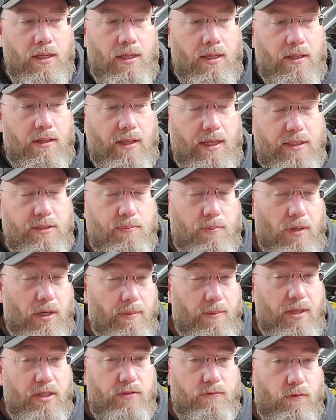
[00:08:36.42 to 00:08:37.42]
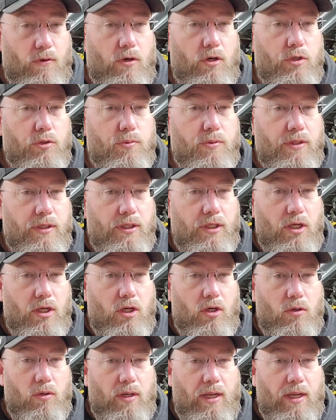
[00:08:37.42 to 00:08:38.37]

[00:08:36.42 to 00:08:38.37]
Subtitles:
that's probably about as far as we're going to go,